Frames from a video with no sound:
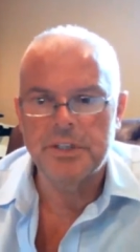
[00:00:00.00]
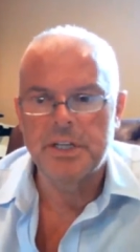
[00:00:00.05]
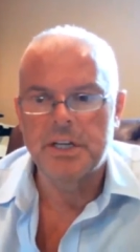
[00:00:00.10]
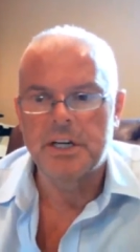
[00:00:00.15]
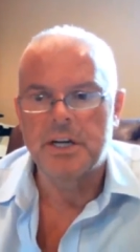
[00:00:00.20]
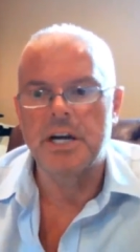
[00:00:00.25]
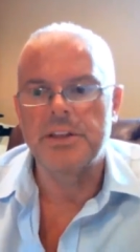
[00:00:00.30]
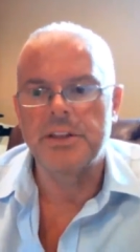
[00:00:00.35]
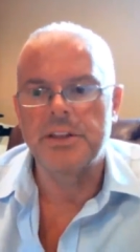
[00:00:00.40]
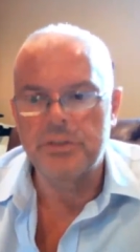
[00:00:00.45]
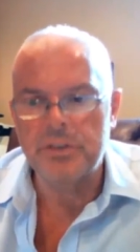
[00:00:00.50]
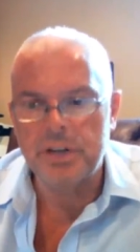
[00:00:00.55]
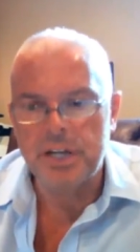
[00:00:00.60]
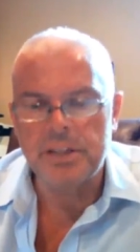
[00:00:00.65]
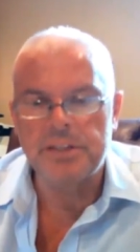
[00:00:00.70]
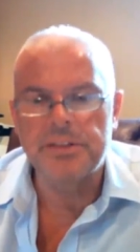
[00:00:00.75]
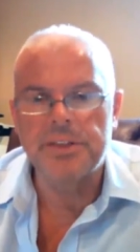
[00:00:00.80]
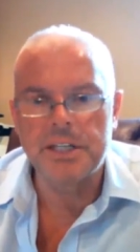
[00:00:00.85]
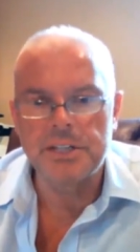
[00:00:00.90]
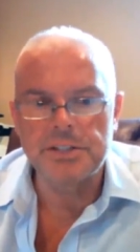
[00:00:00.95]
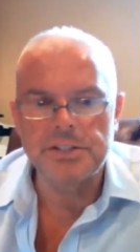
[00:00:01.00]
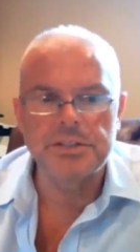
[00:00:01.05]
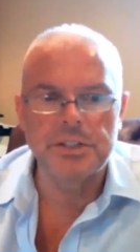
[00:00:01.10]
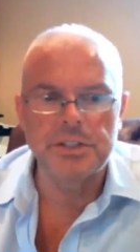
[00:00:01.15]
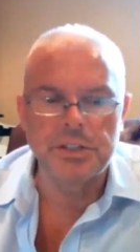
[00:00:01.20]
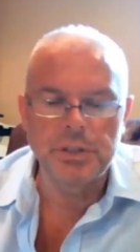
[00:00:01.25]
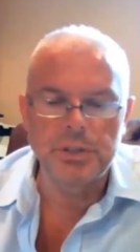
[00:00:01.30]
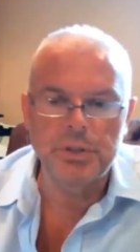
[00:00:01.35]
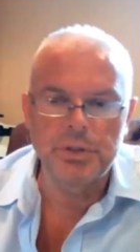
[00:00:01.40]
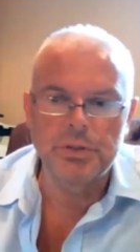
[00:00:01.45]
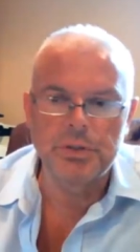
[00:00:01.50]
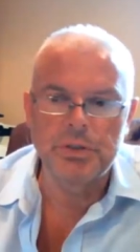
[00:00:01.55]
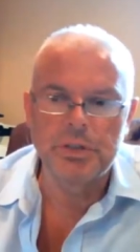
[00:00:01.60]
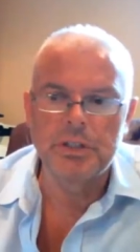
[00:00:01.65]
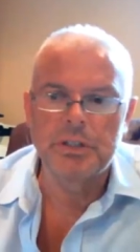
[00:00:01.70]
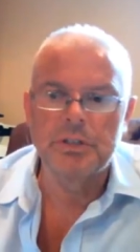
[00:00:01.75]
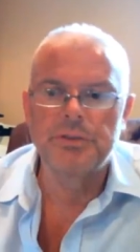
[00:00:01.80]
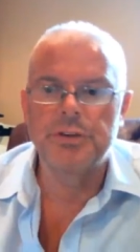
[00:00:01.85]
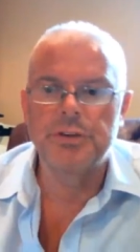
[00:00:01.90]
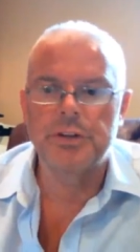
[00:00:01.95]
are the right things to do
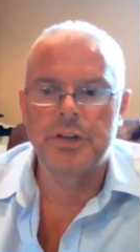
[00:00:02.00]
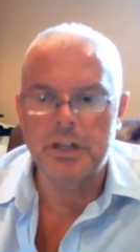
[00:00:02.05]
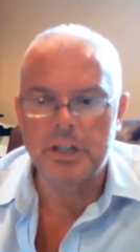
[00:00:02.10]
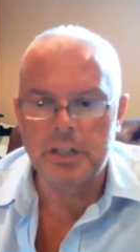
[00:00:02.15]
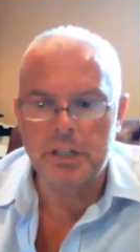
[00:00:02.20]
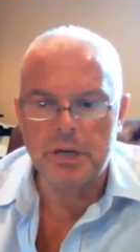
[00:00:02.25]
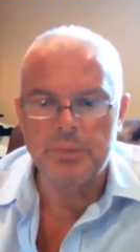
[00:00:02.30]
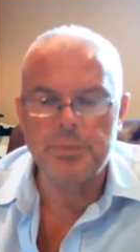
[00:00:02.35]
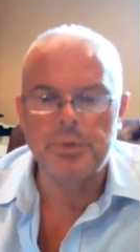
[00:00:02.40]
for our club,